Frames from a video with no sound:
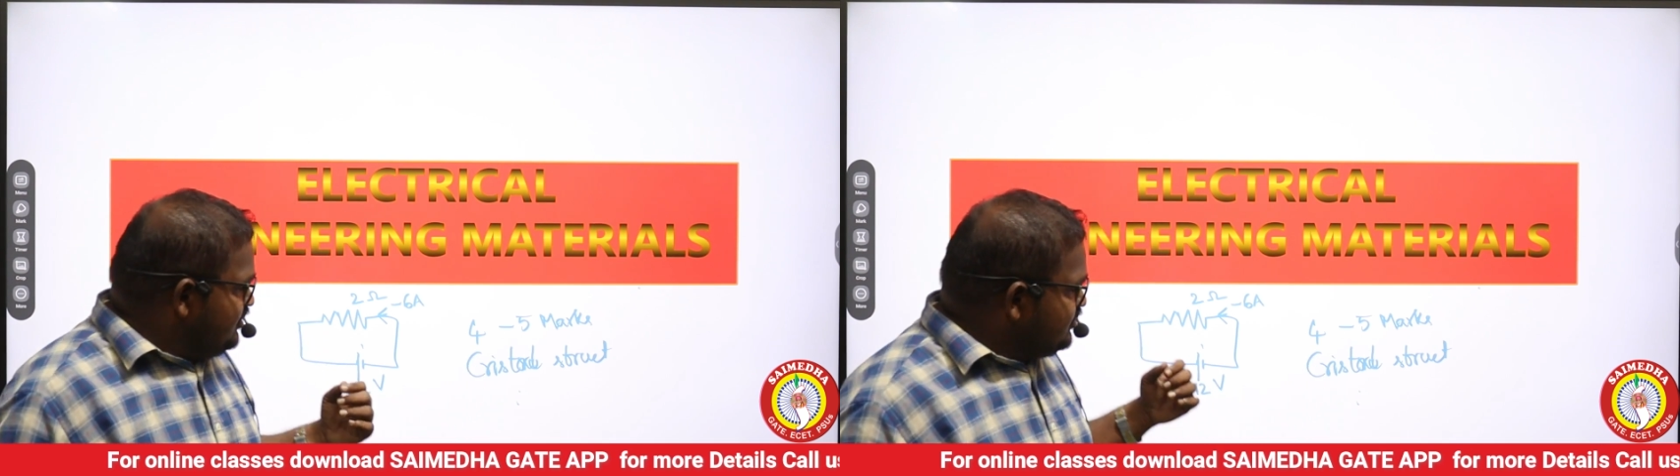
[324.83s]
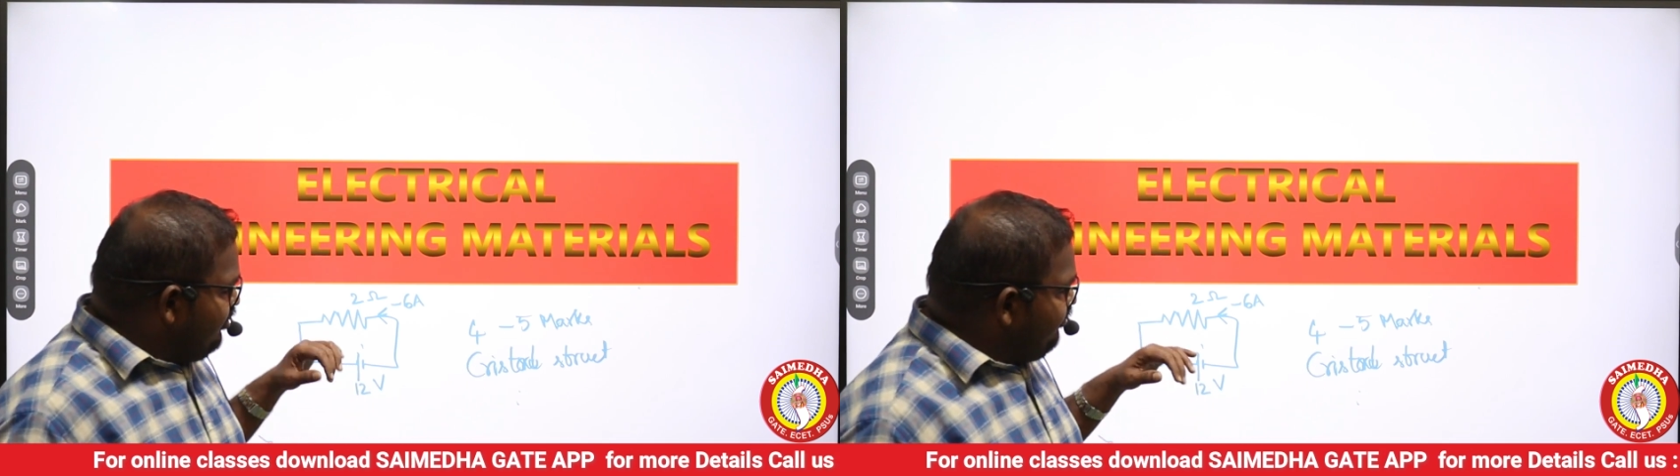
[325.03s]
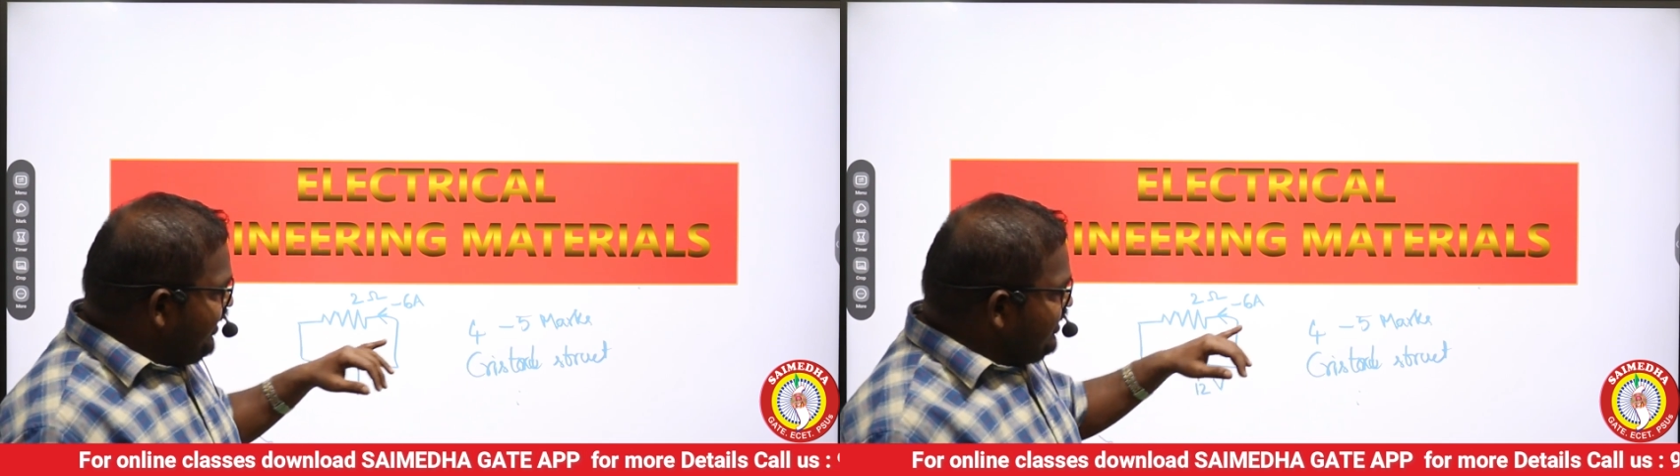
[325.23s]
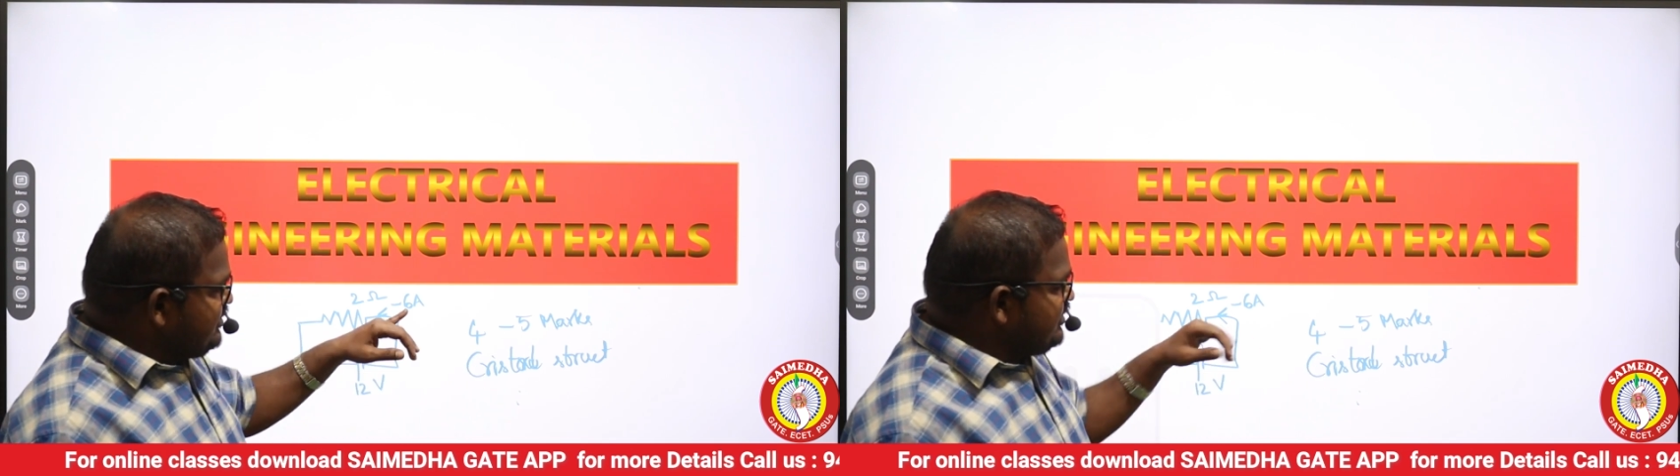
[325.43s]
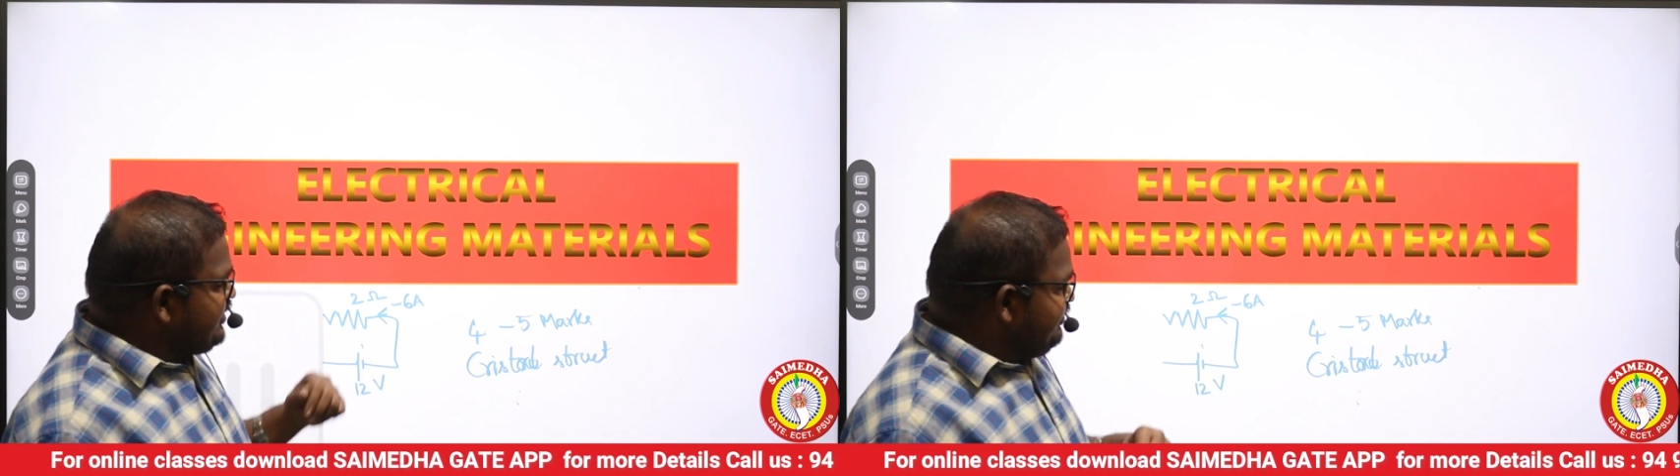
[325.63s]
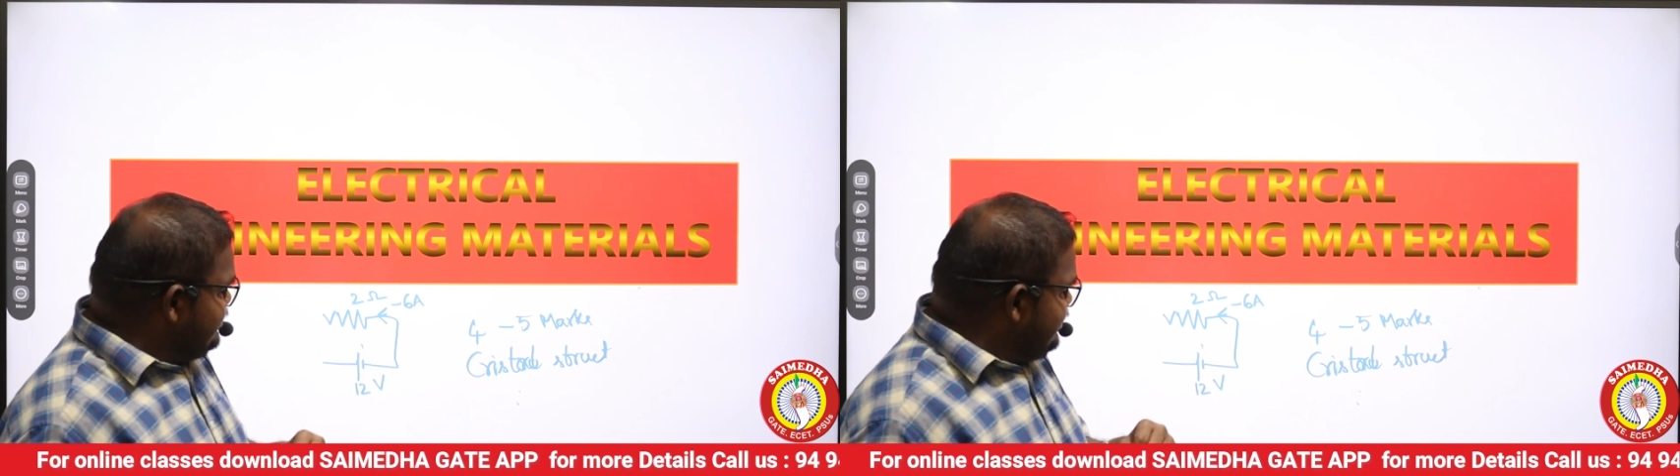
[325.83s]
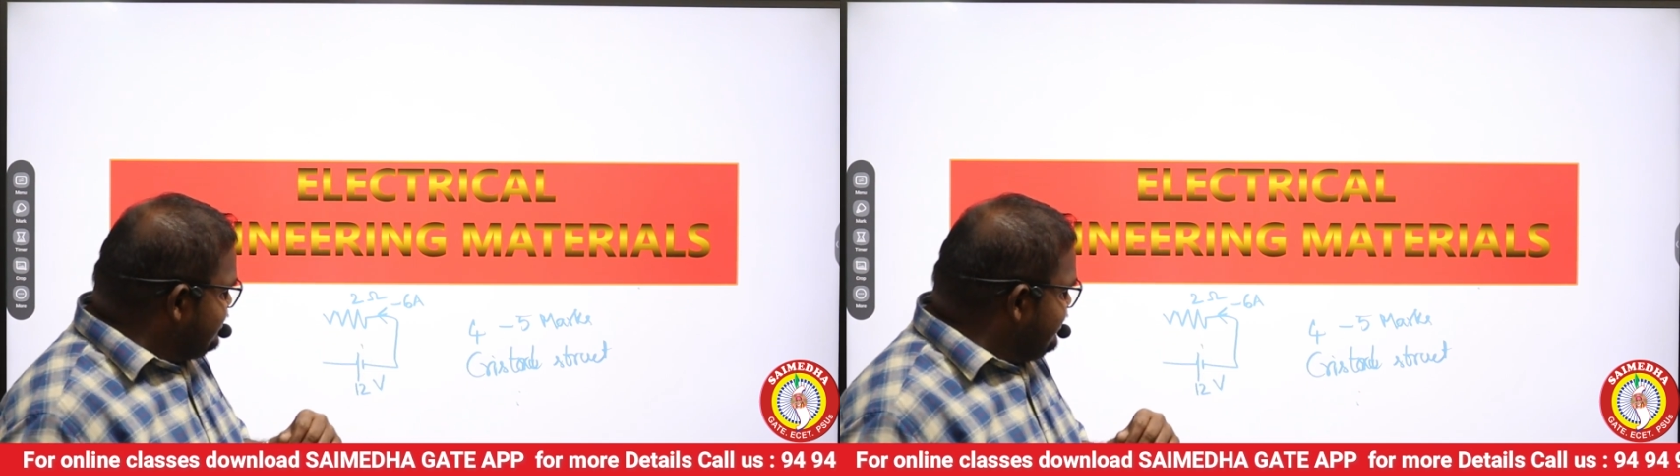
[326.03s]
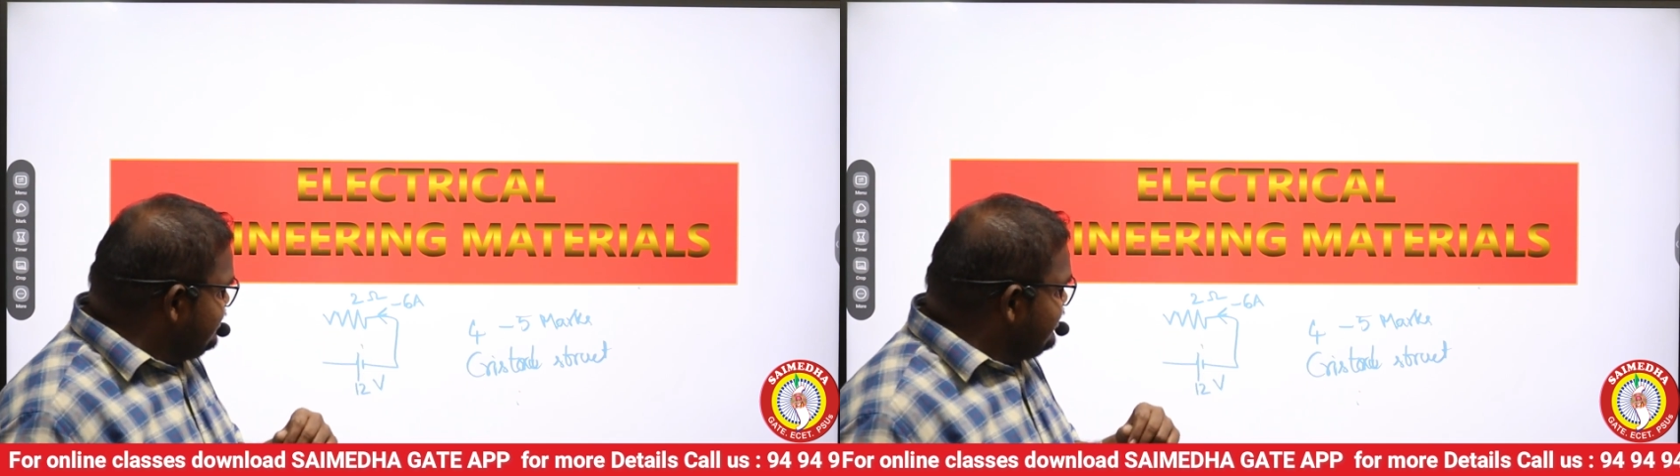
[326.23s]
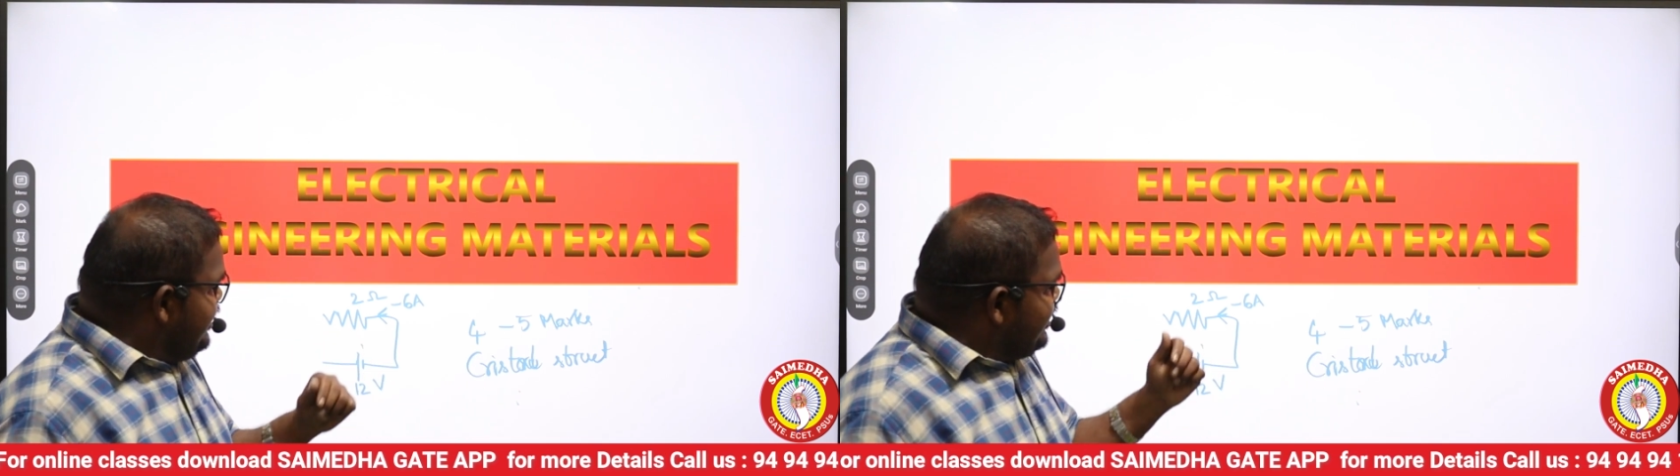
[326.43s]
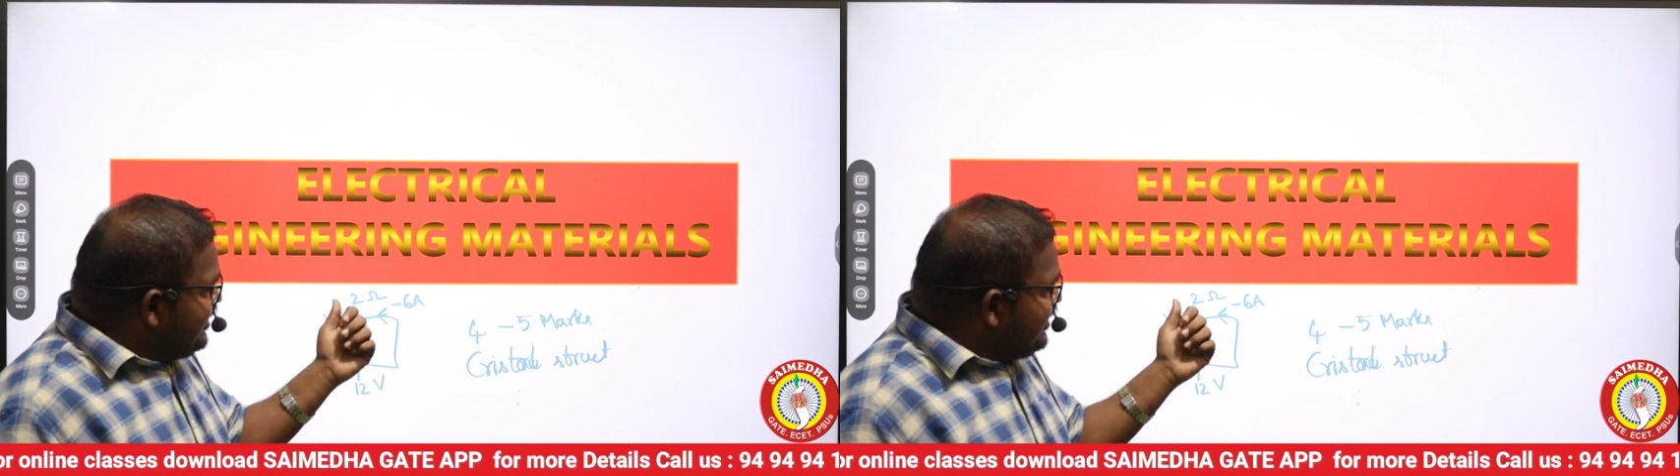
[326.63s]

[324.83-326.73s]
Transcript: So minus 6 amps in the sense,